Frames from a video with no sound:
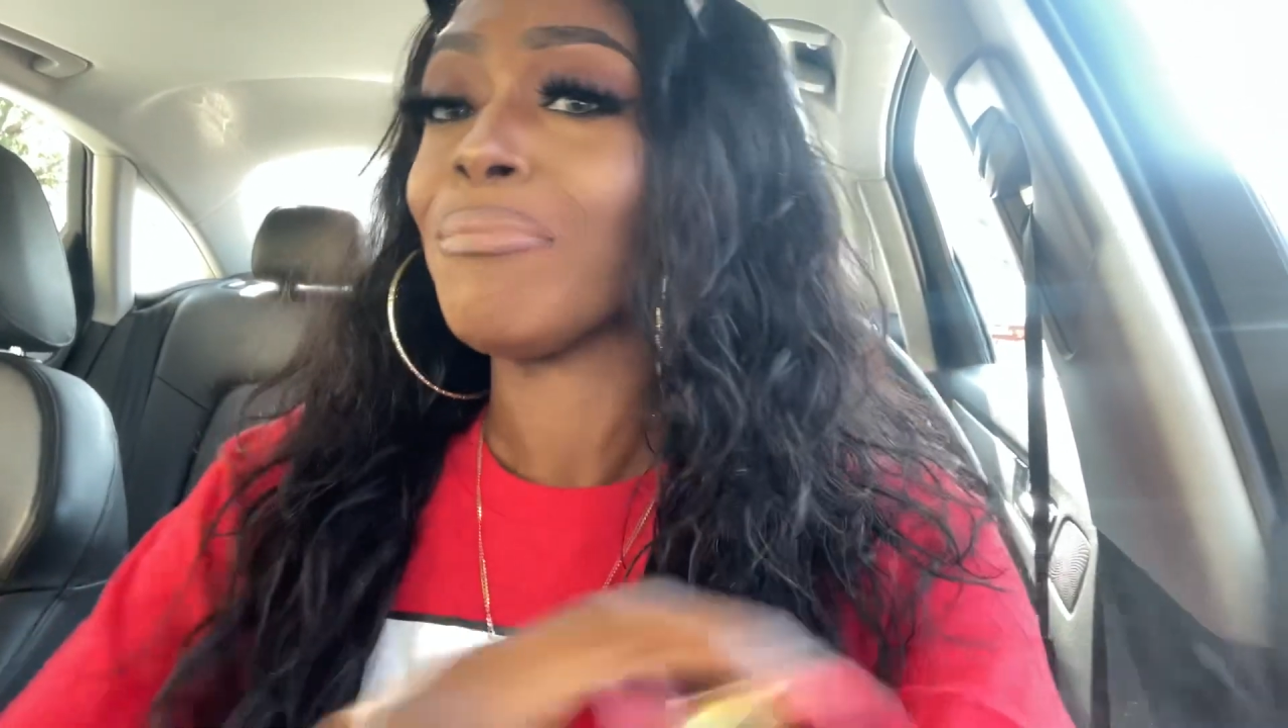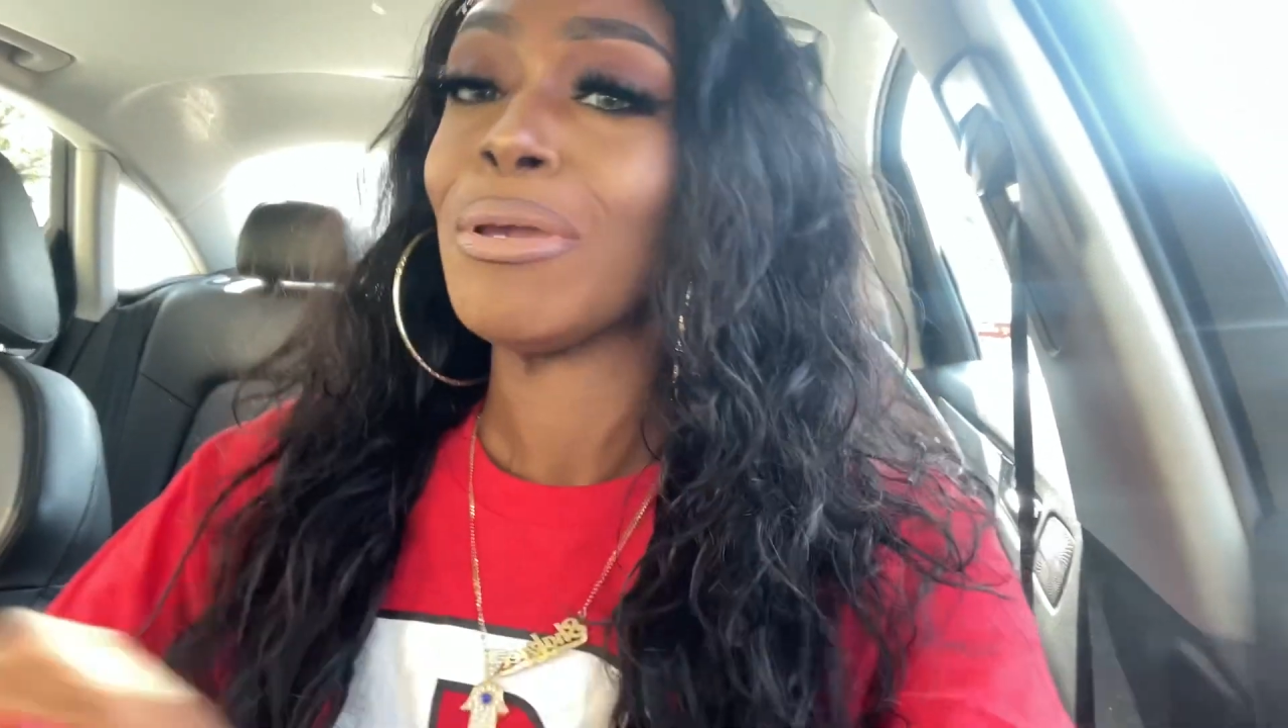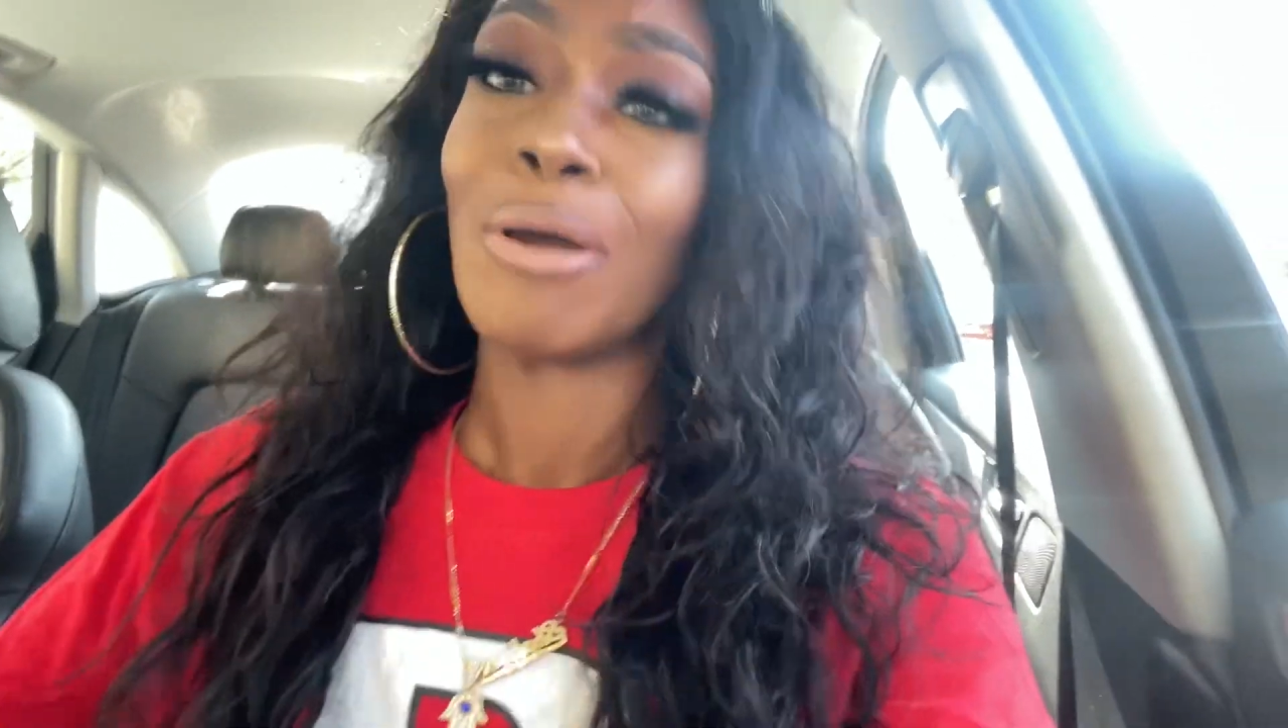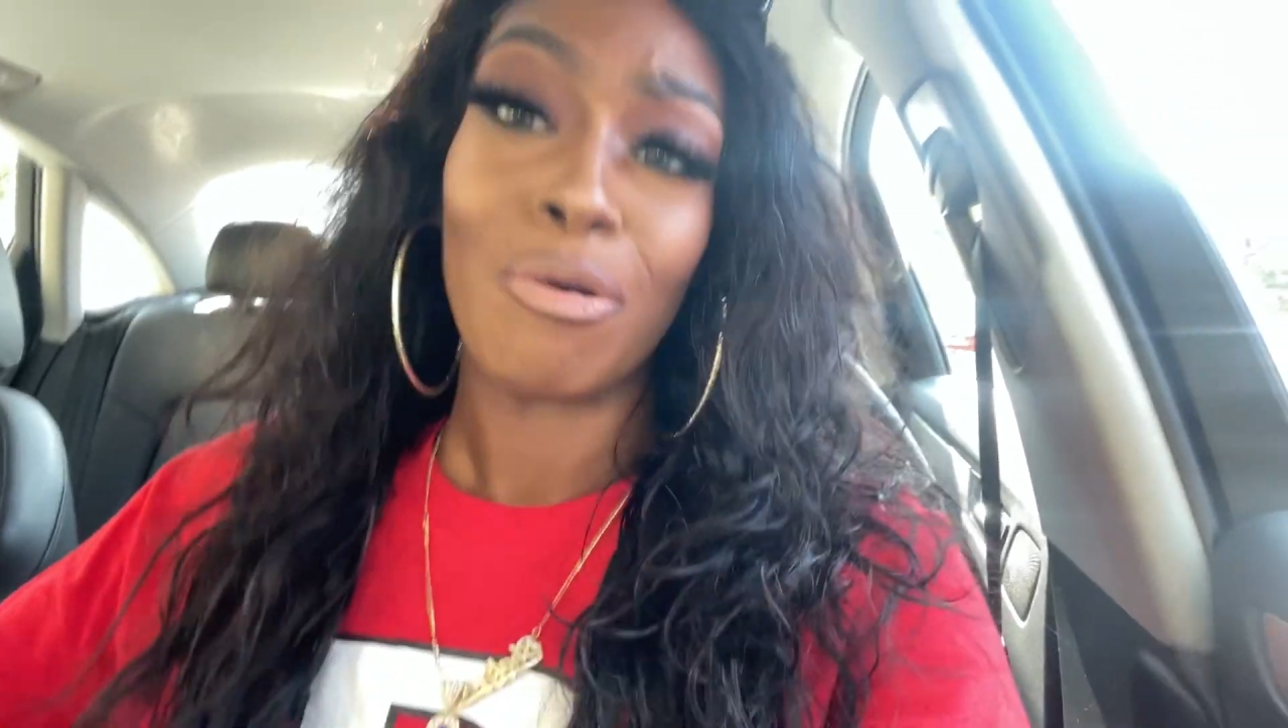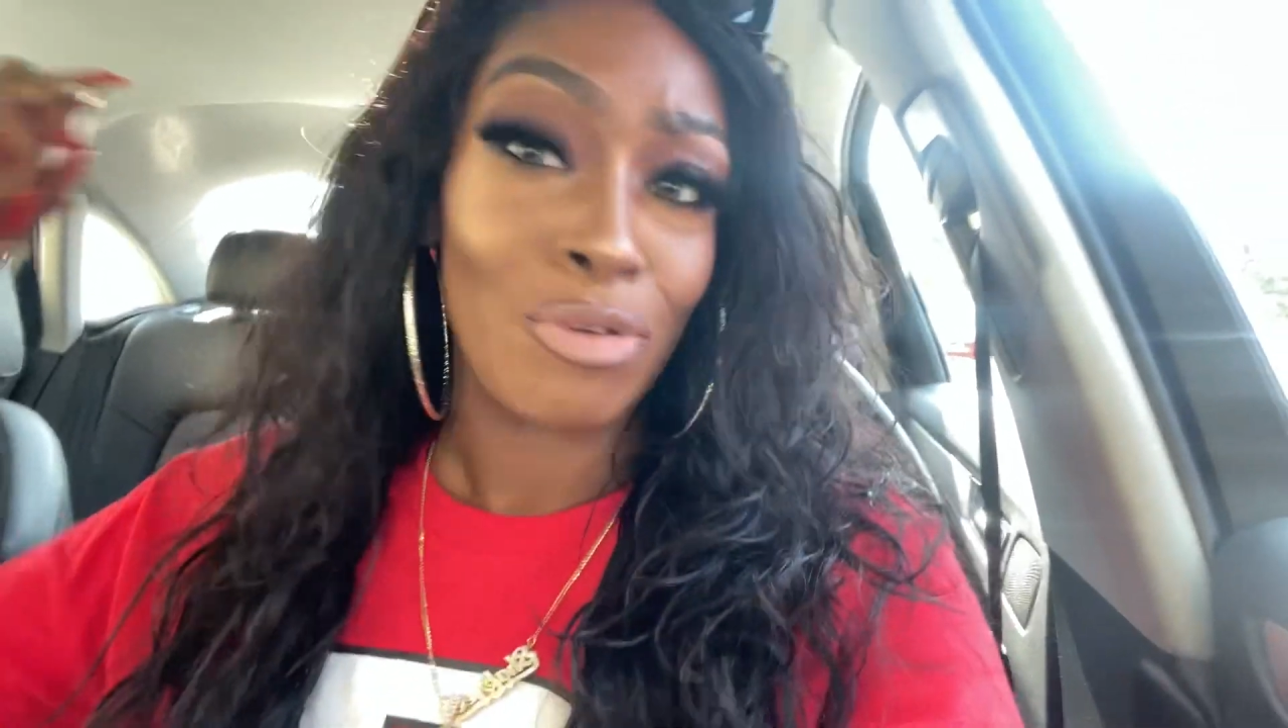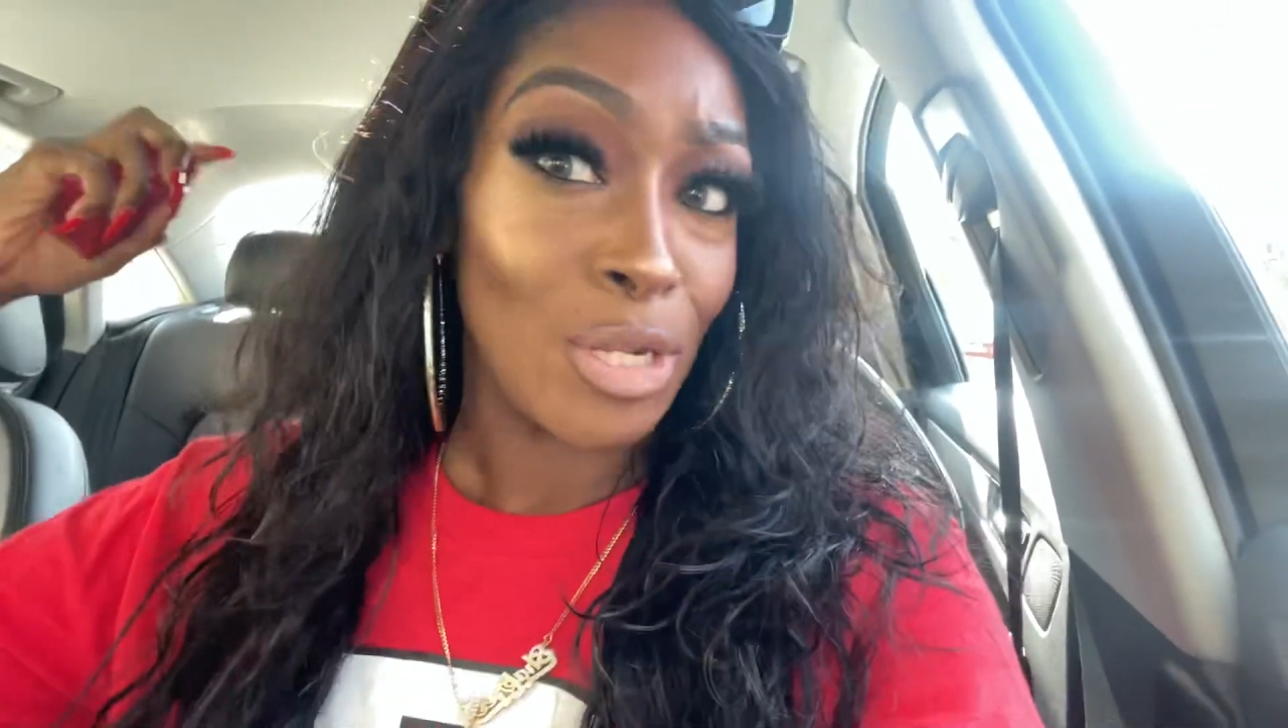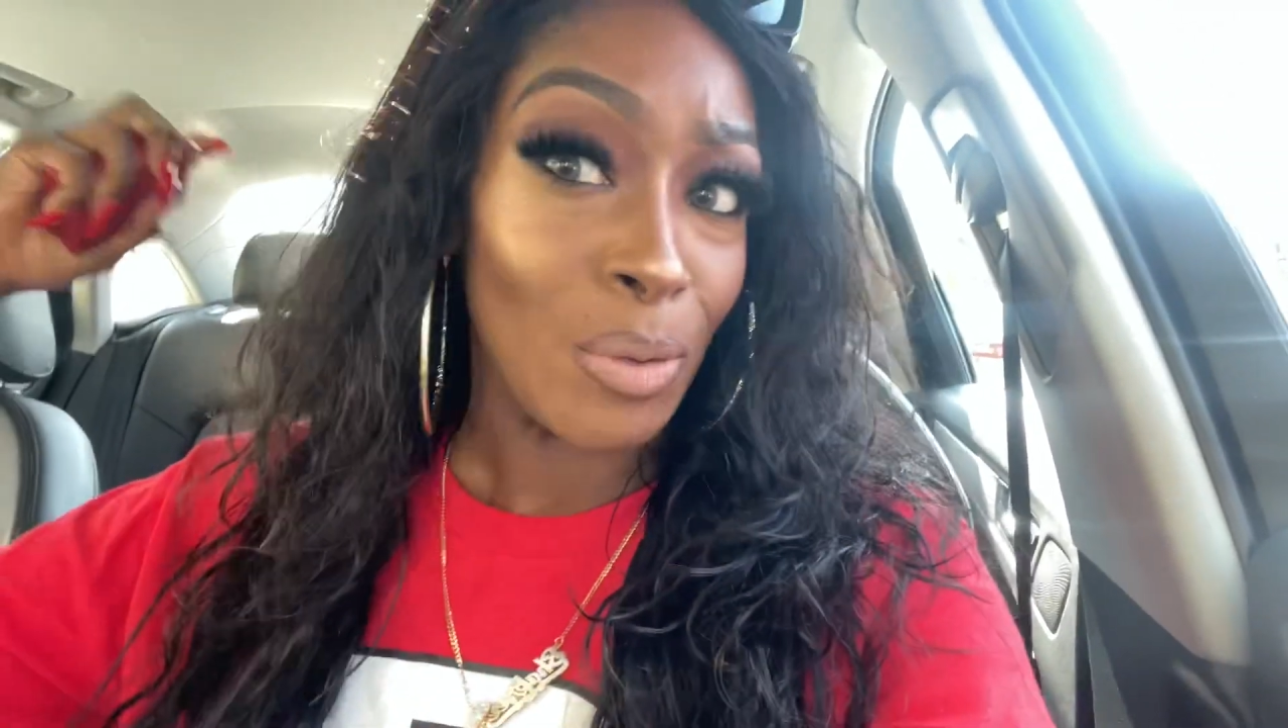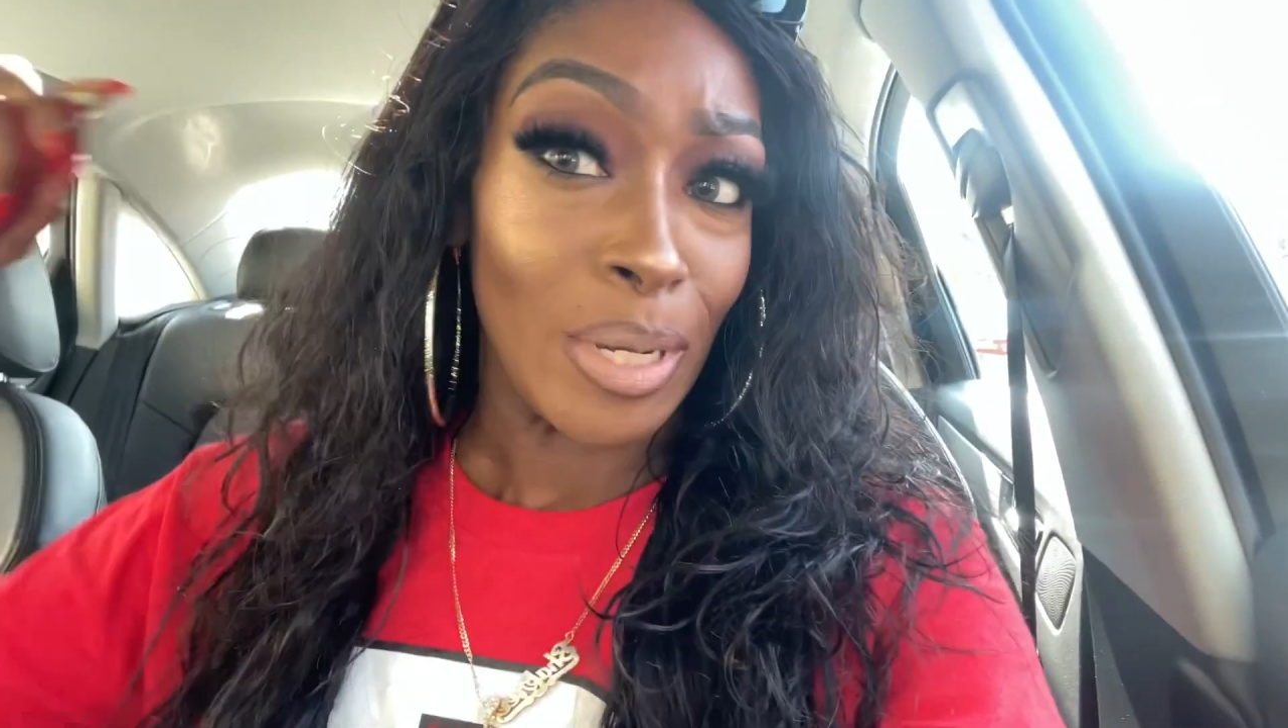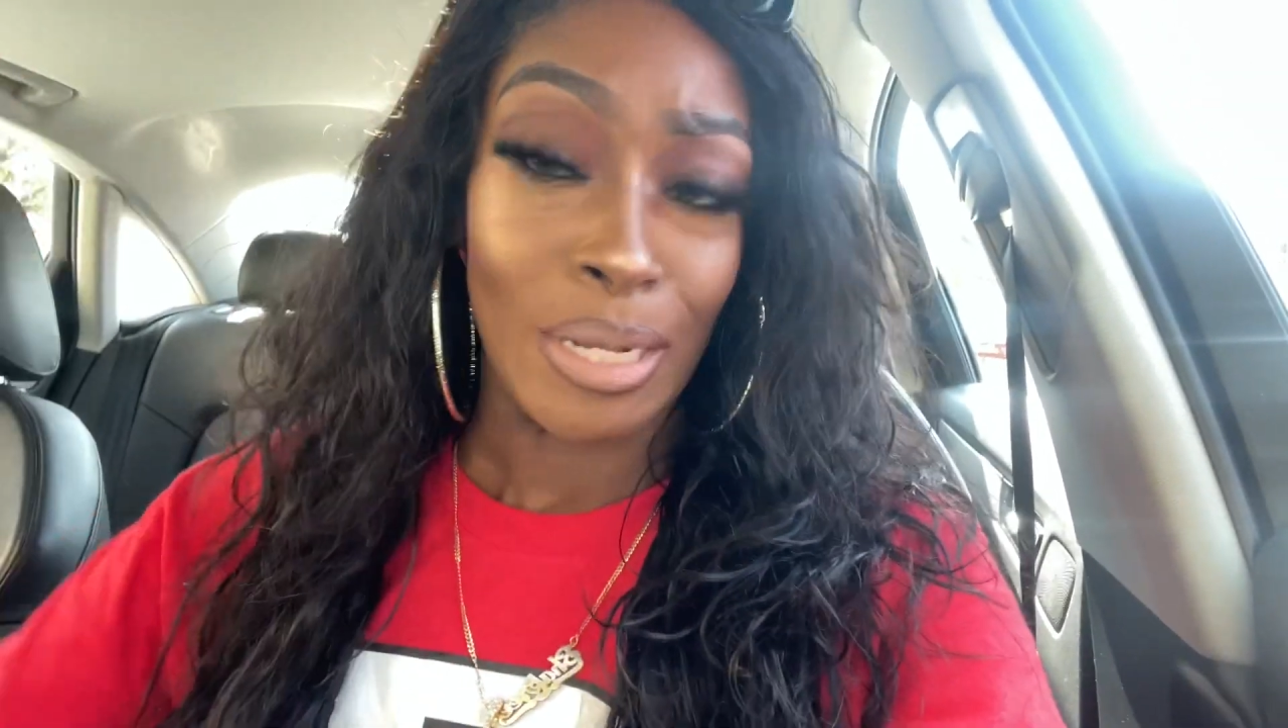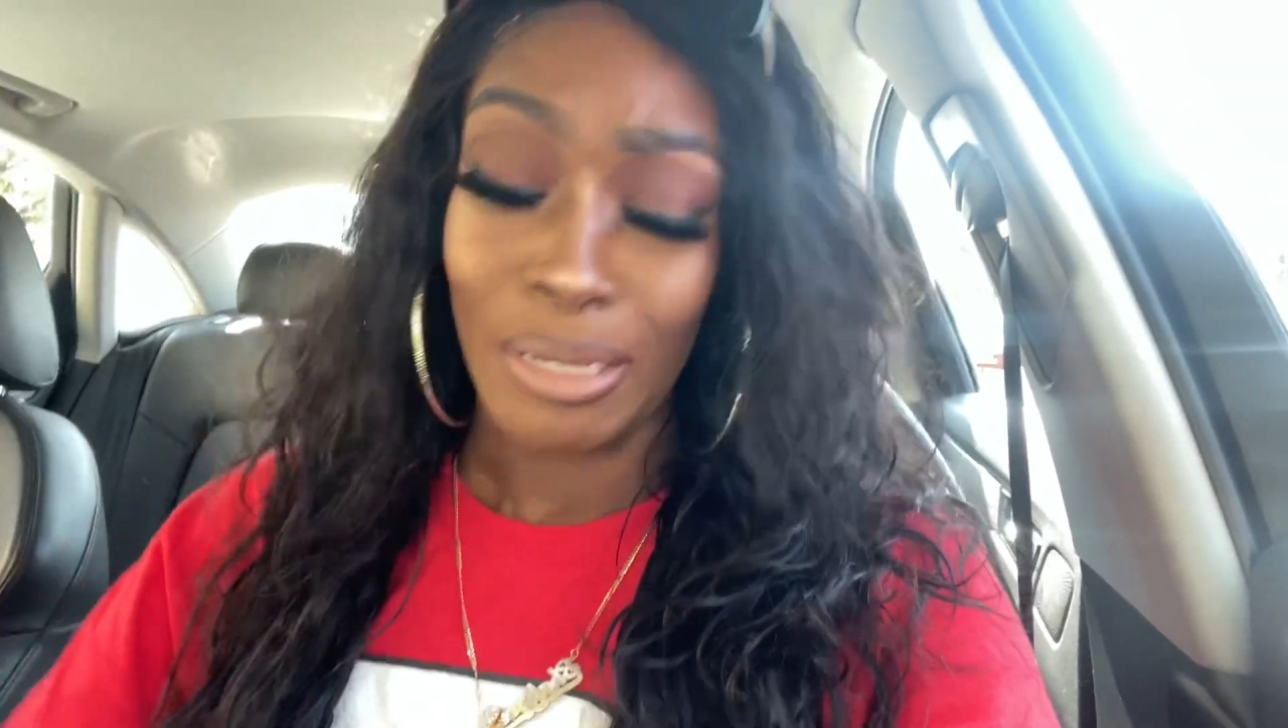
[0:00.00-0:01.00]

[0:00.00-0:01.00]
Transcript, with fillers: be overdoing